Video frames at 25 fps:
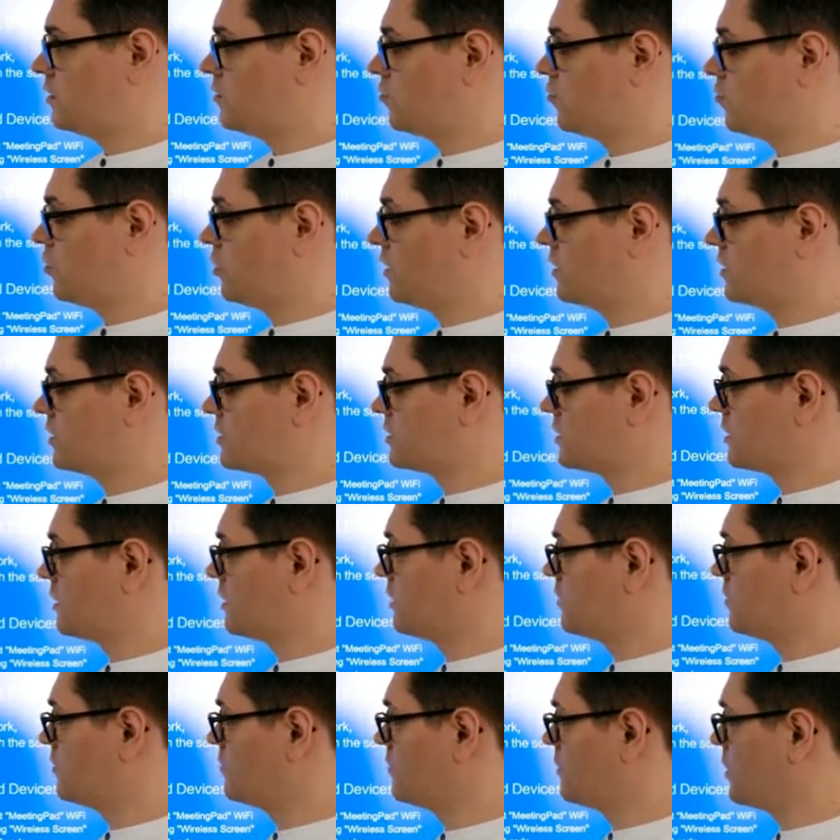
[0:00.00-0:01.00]
You can
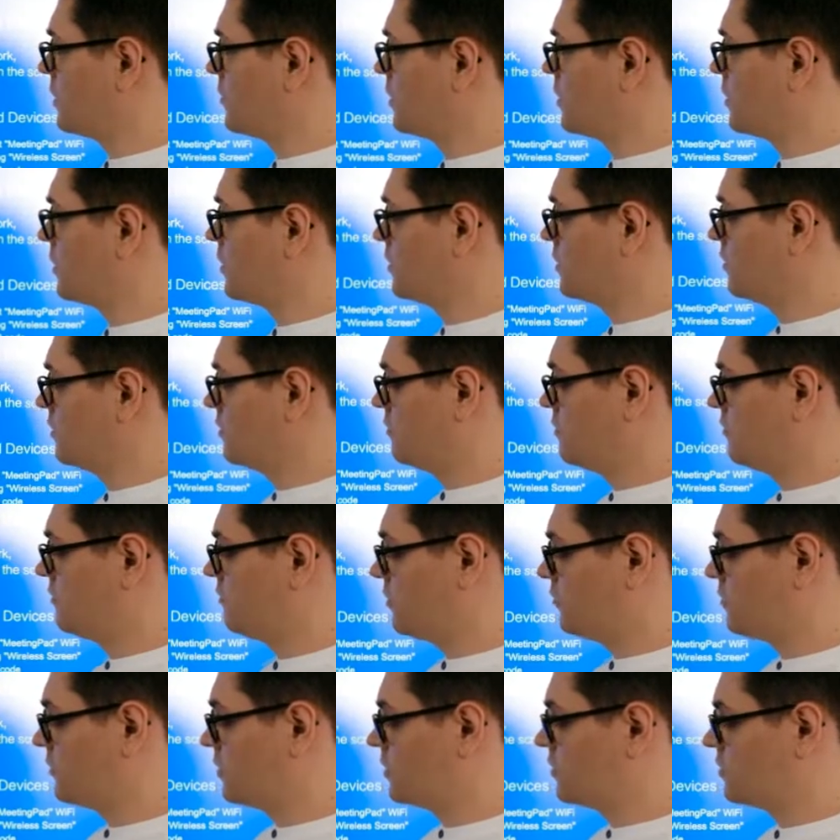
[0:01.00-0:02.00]
wirelessly mirror
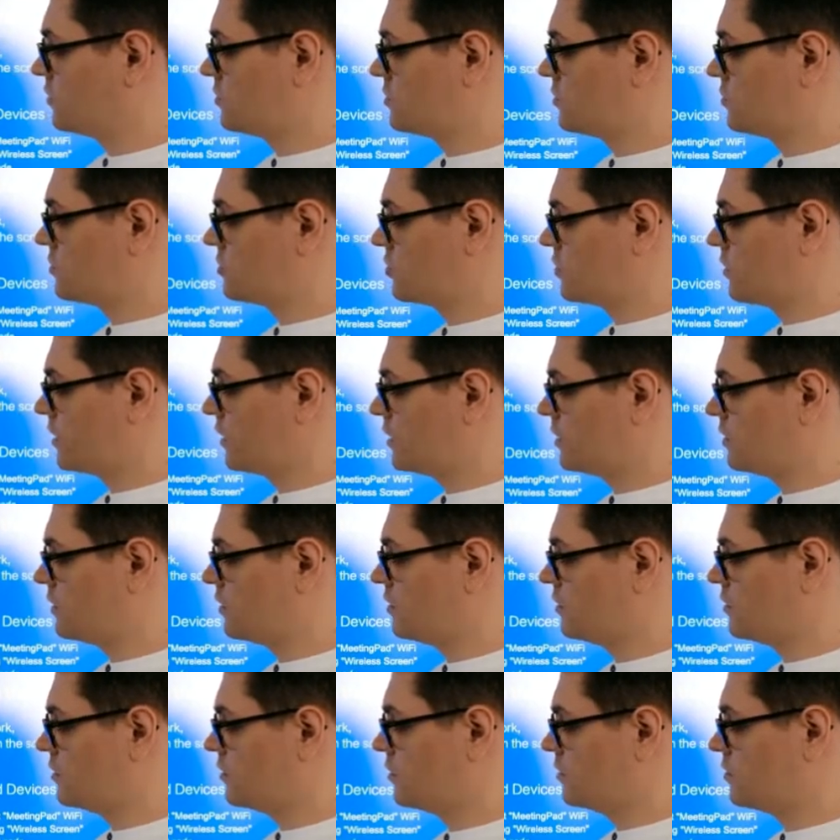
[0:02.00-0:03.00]
from the
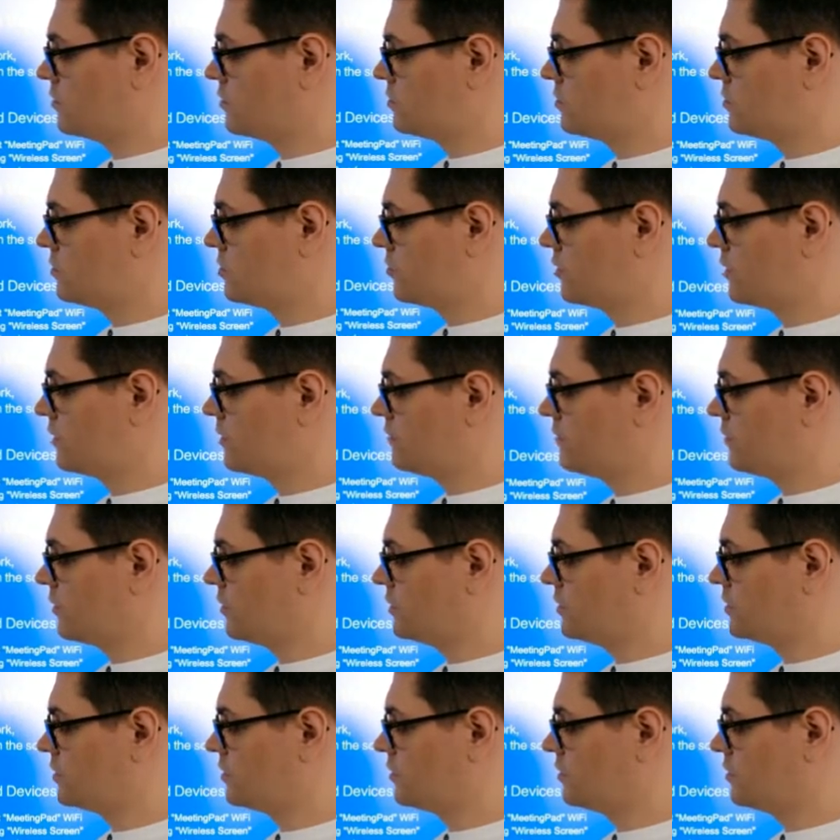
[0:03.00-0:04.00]
touchscreen to your
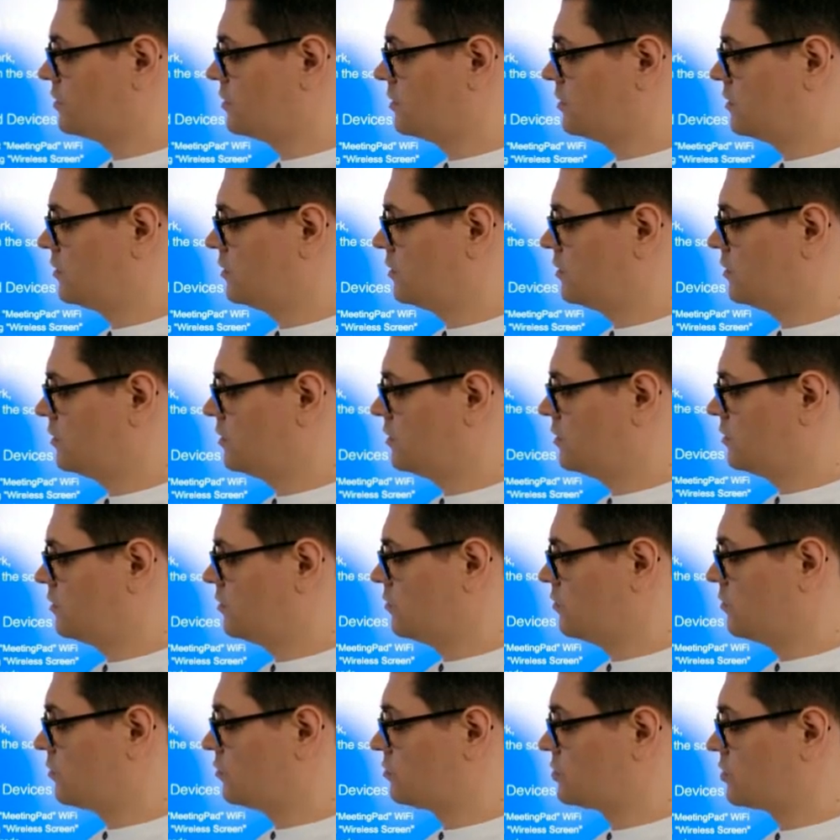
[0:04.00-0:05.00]
device
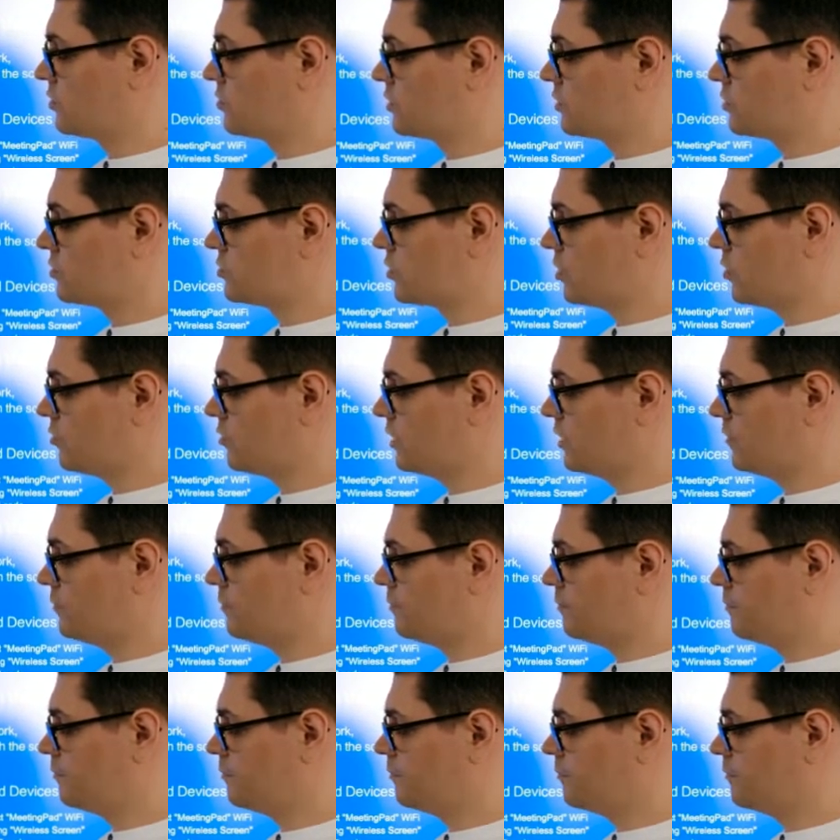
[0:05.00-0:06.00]
and also control
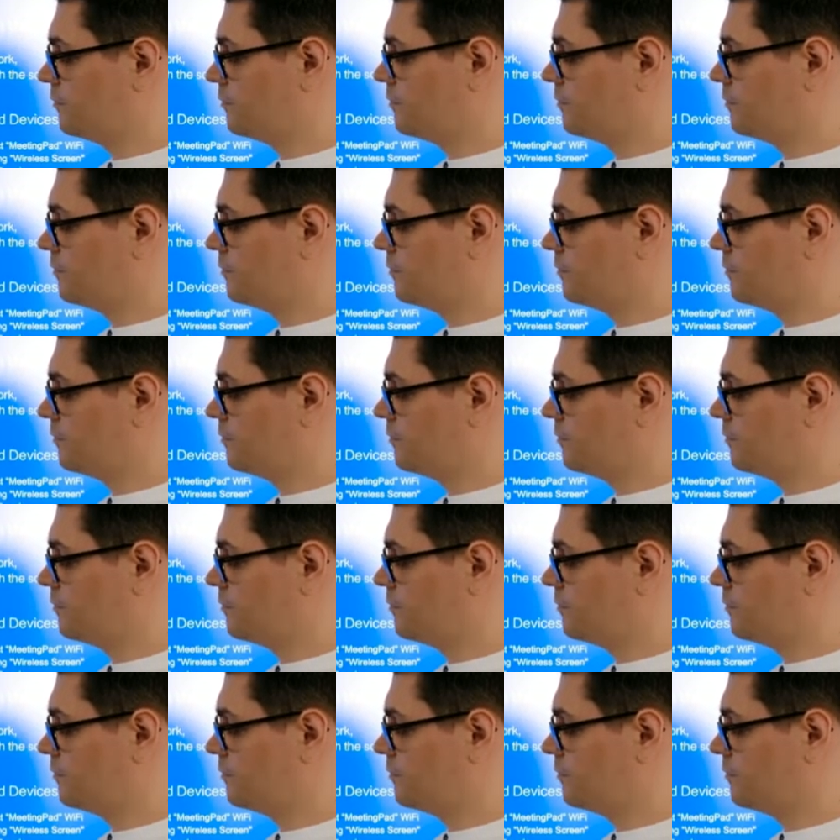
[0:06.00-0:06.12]
it.